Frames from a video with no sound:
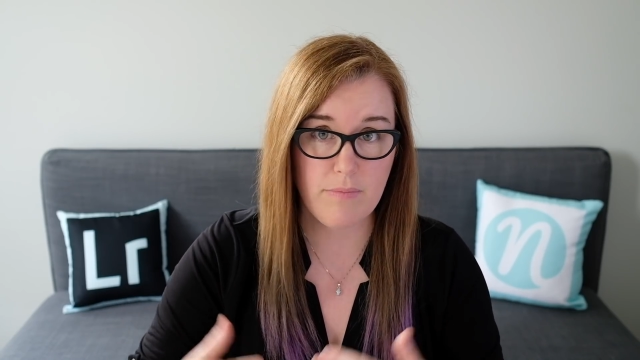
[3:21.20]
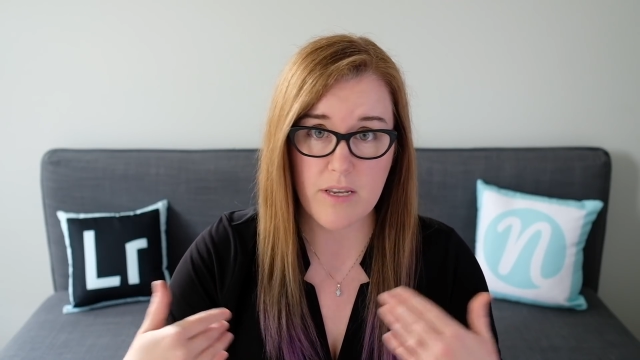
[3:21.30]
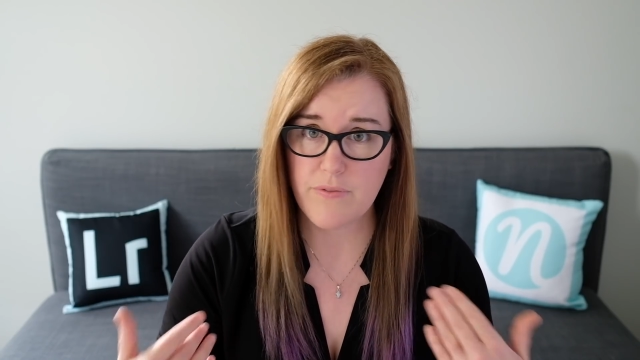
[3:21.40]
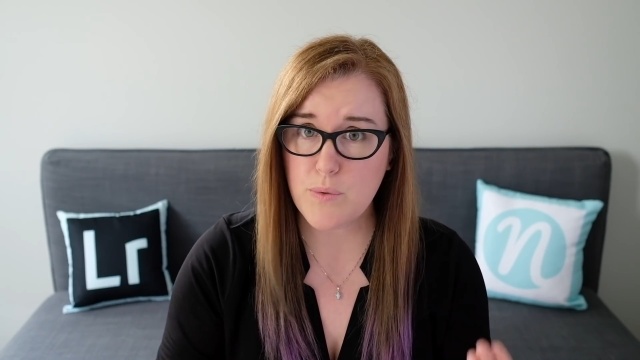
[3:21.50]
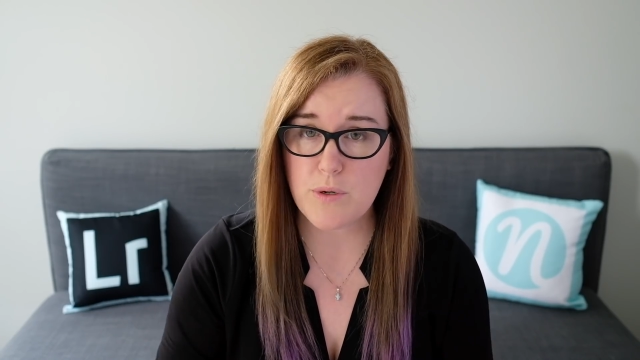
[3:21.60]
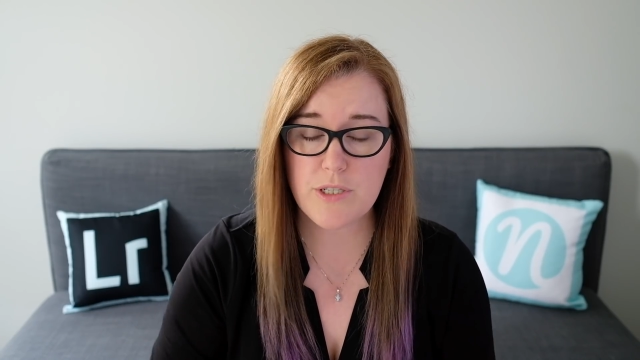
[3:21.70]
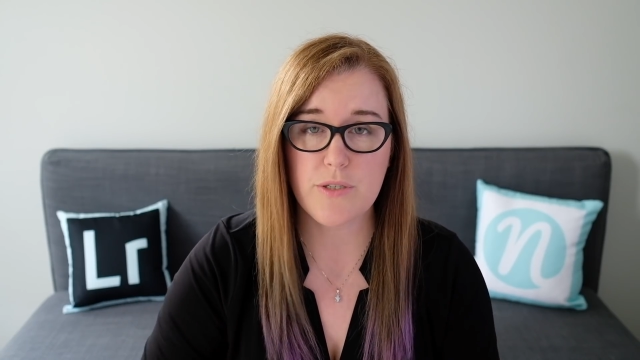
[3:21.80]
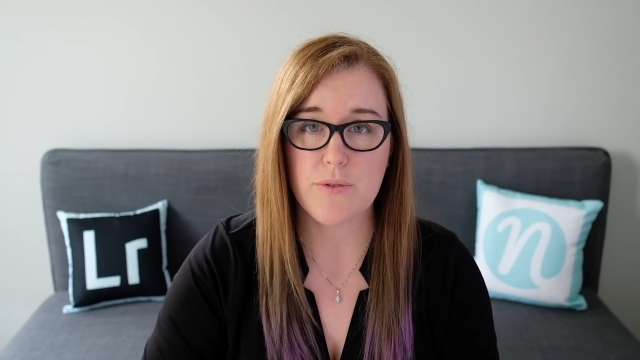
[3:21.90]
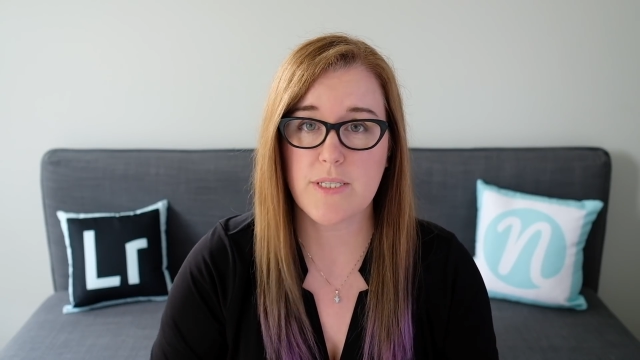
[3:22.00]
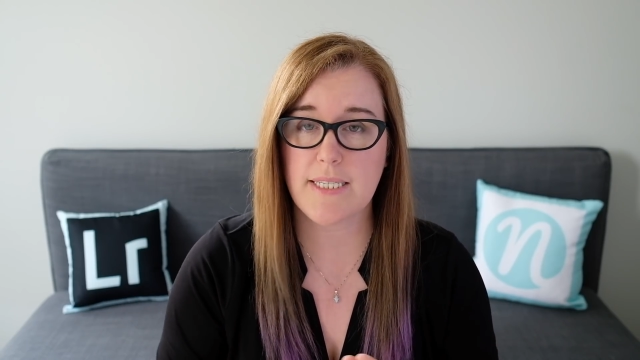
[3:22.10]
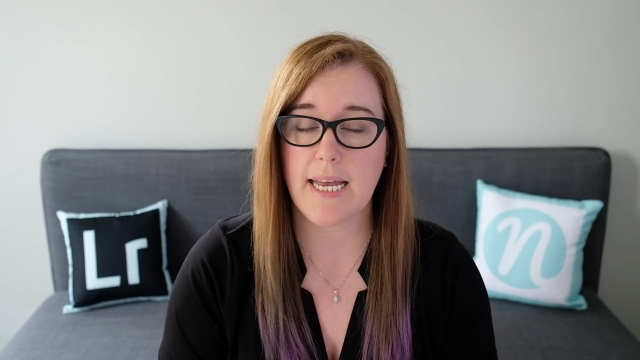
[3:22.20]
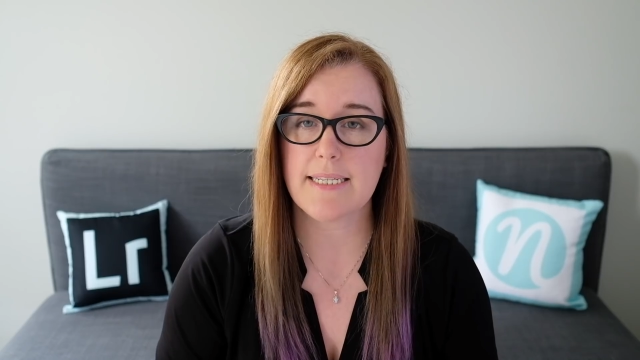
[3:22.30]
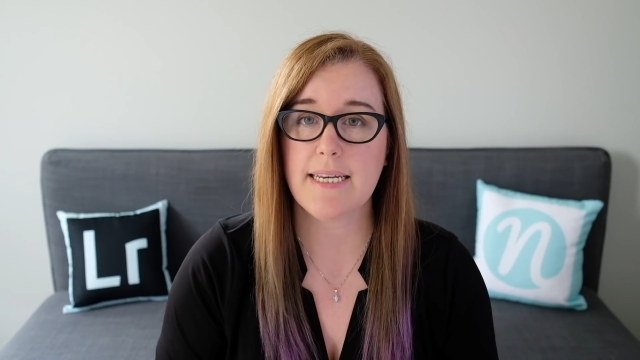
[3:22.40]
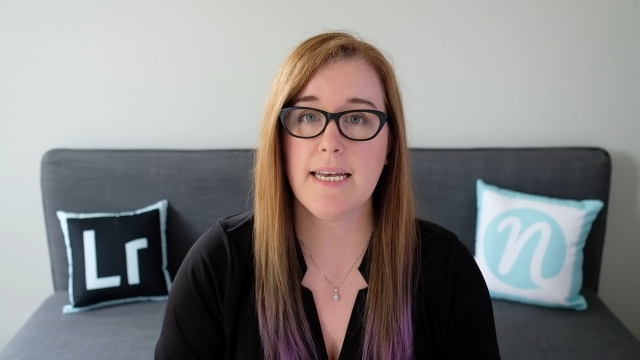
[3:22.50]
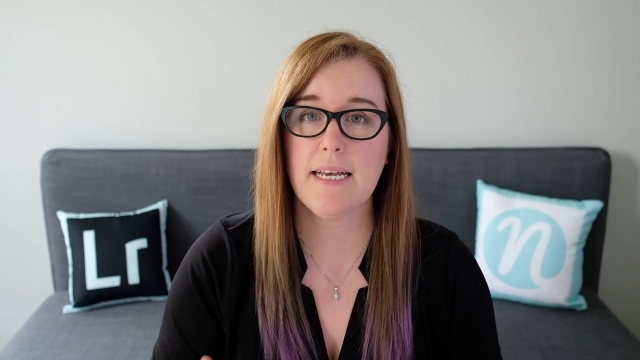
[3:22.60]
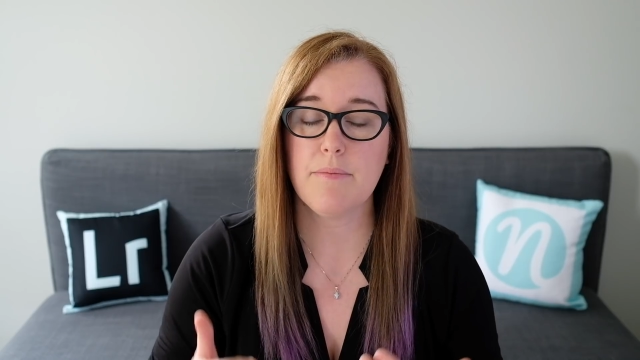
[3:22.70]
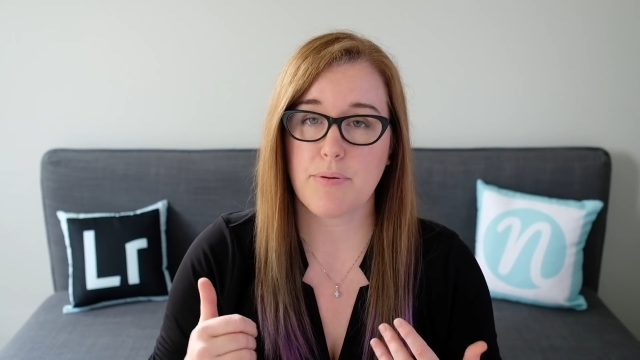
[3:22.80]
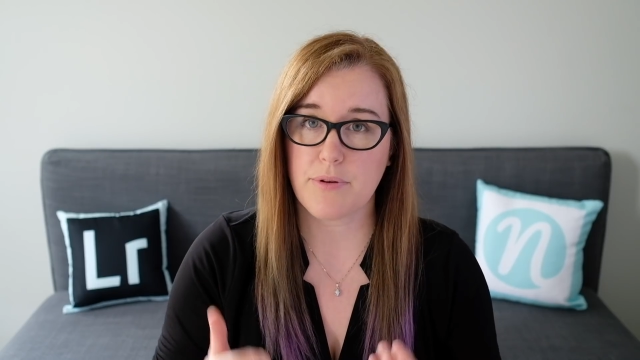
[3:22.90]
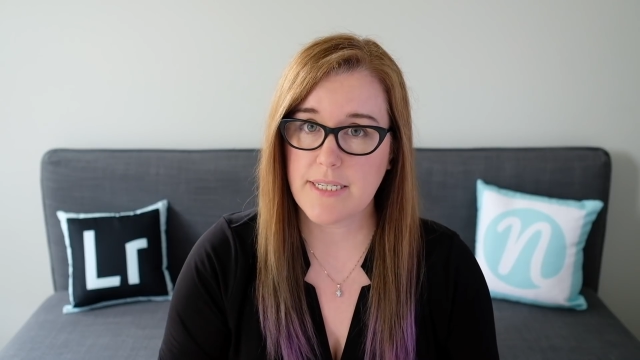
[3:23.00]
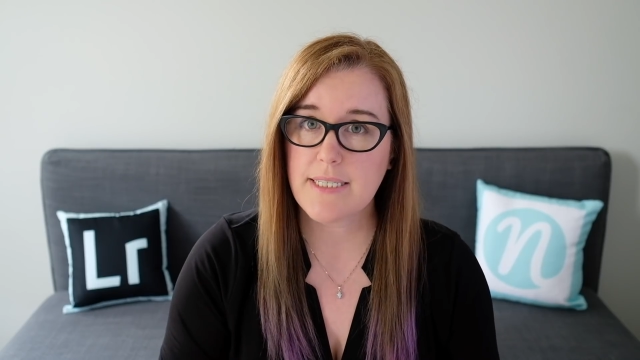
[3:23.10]
If you were to
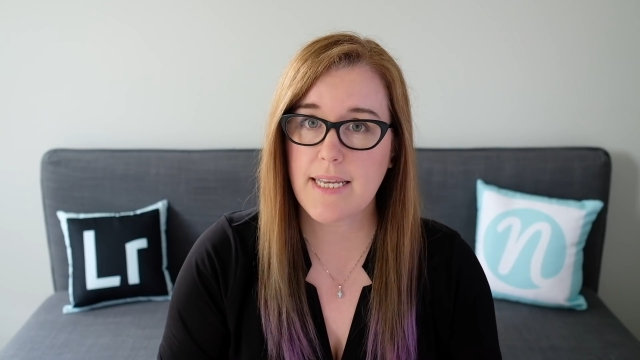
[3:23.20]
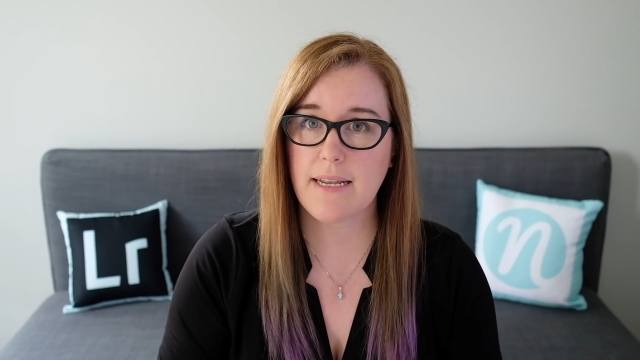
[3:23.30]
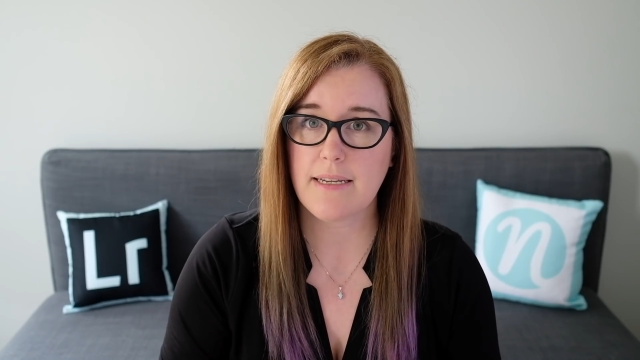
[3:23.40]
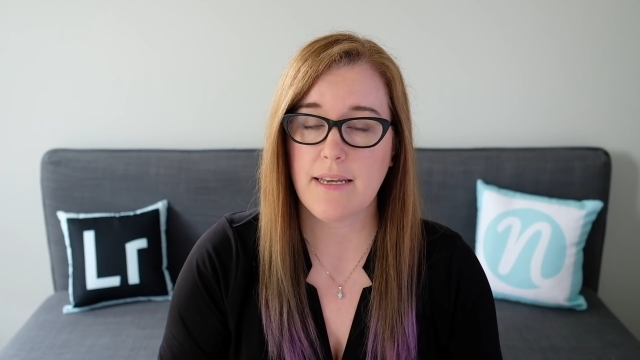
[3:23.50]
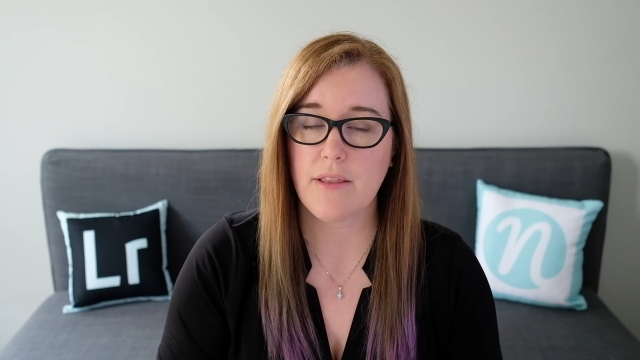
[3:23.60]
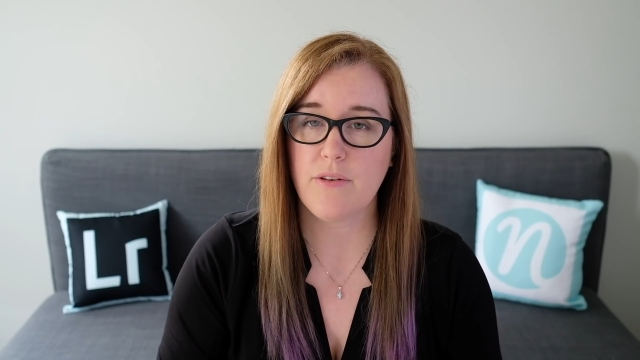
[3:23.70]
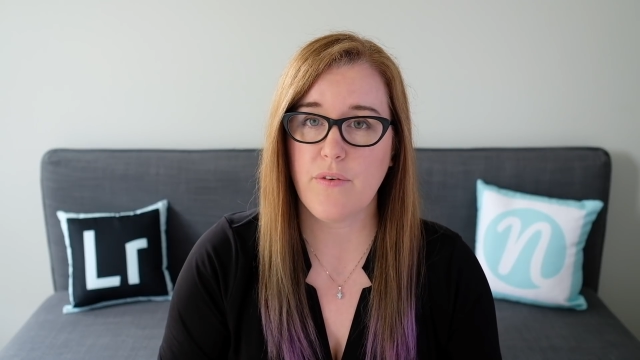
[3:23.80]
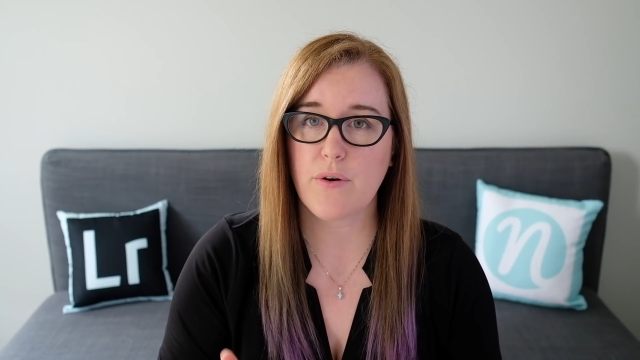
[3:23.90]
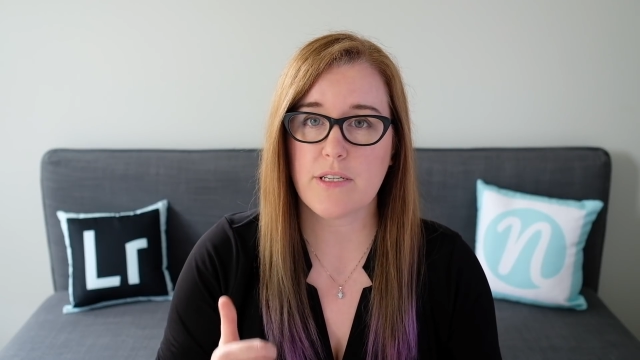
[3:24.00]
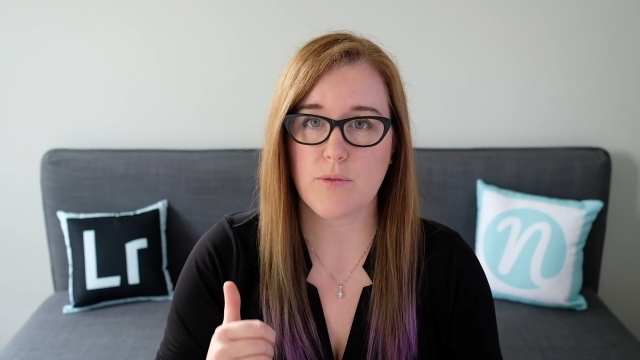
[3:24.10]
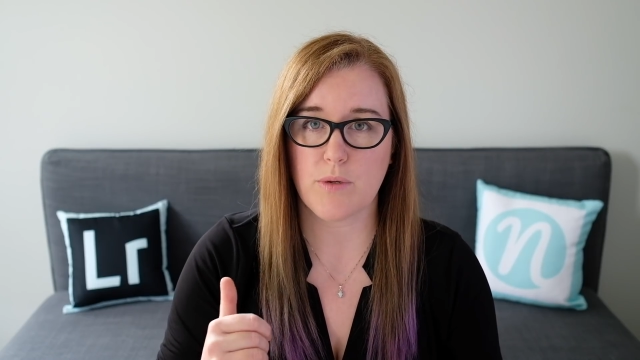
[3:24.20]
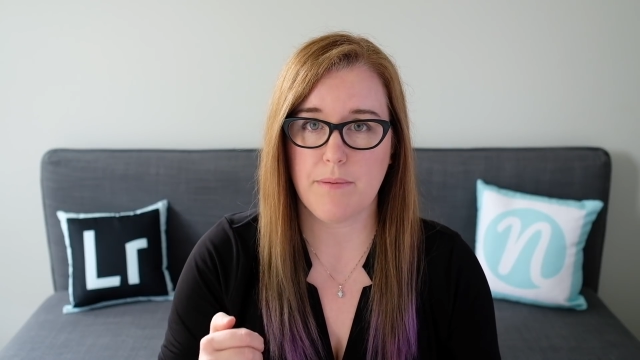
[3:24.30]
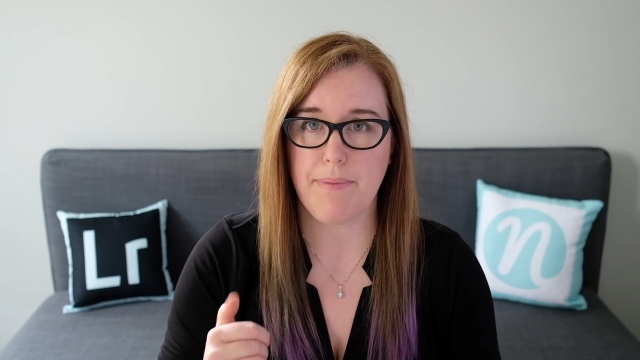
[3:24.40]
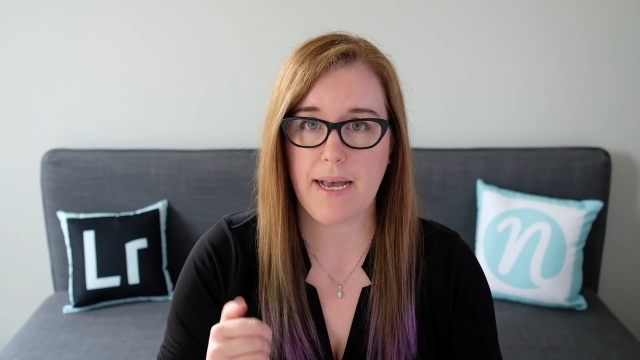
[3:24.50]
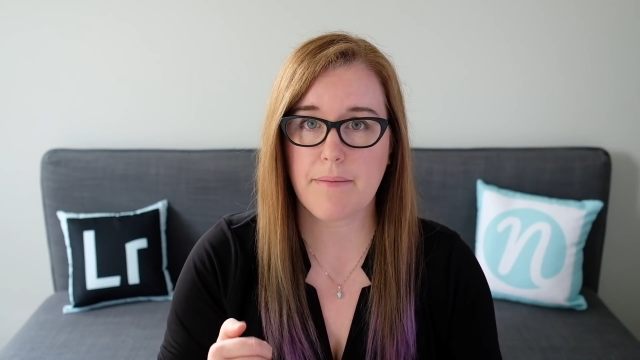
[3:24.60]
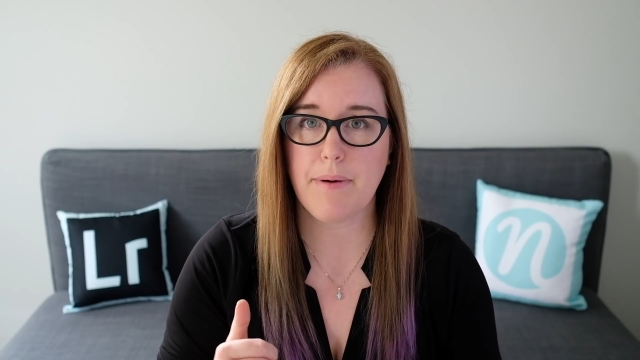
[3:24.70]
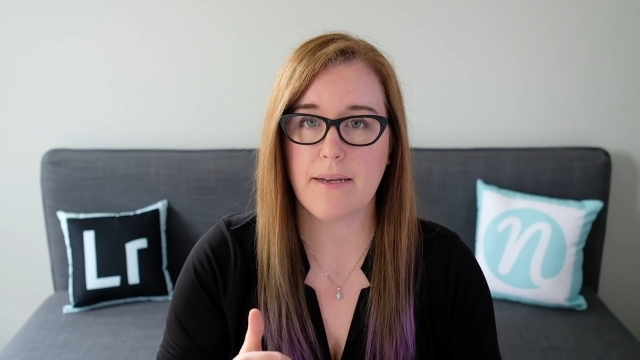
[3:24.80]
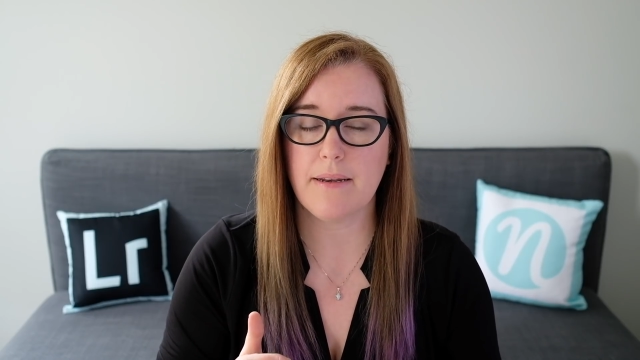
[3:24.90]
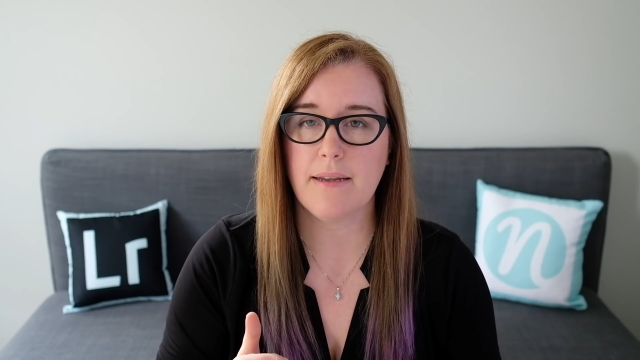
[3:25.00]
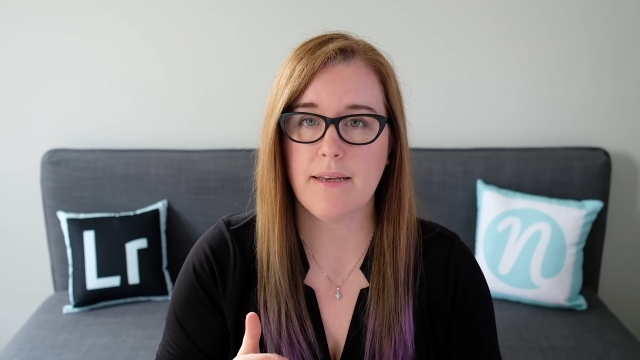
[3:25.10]
preset the focus with the back
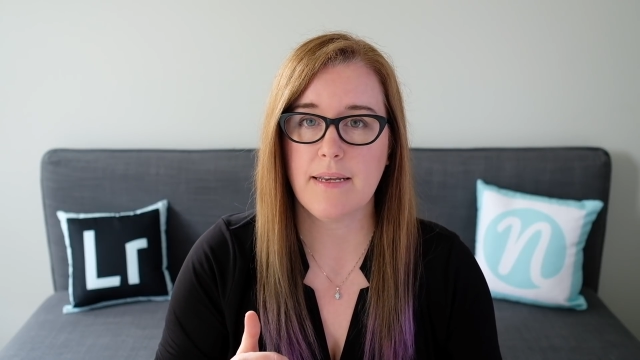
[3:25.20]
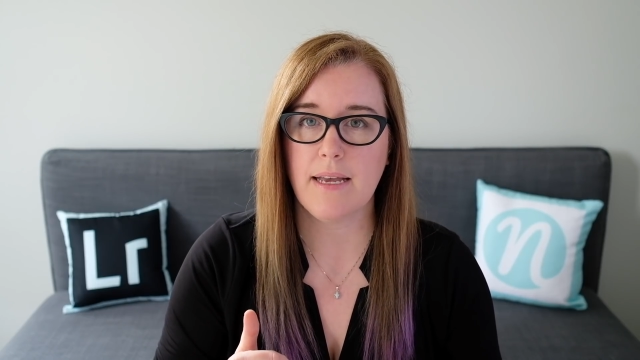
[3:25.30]
button